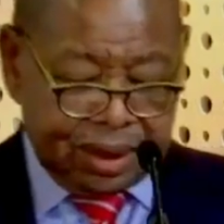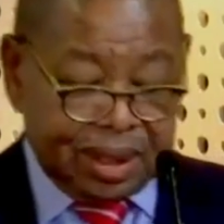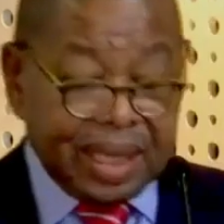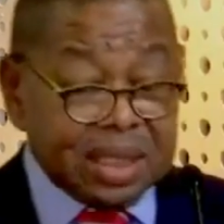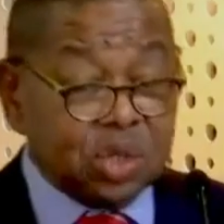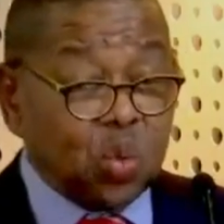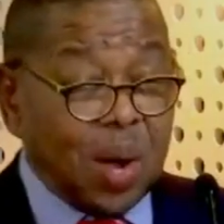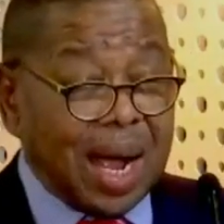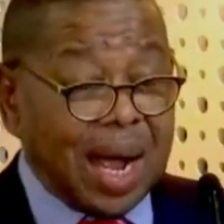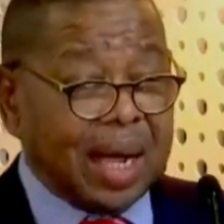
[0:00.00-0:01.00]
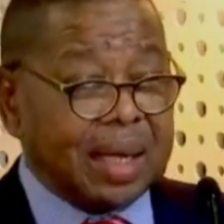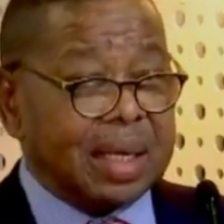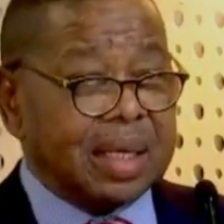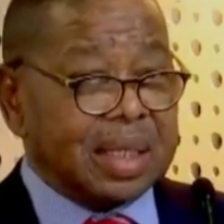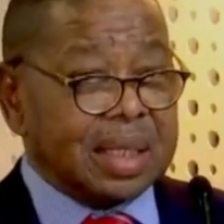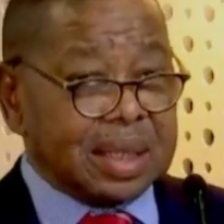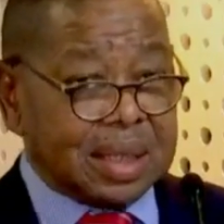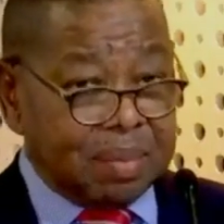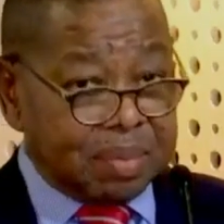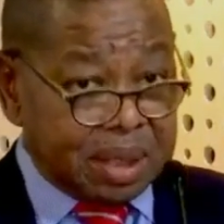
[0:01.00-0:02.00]
That is why
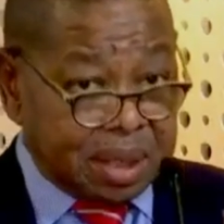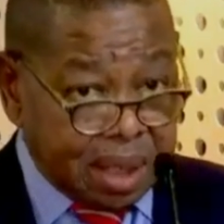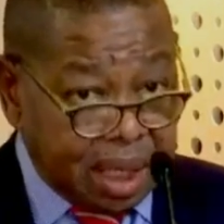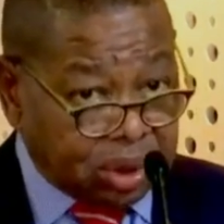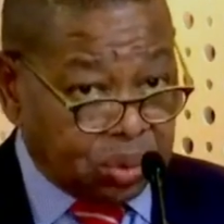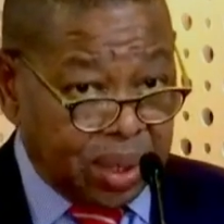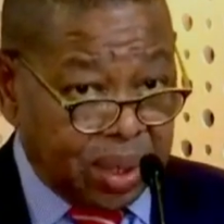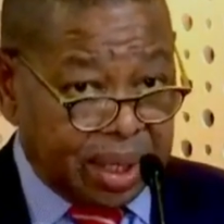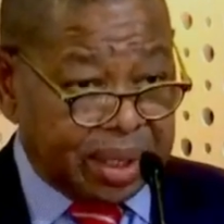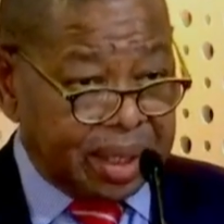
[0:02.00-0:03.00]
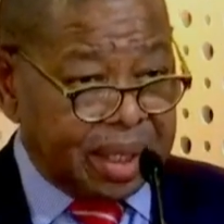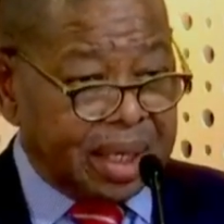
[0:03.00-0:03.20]
some research work